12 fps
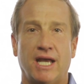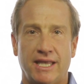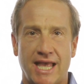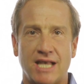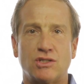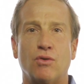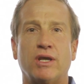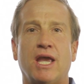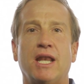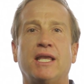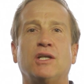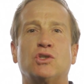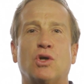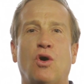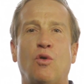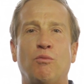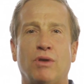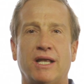and that's okay to get your
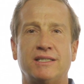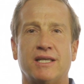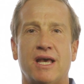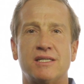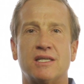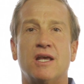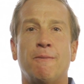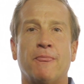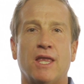own blood test.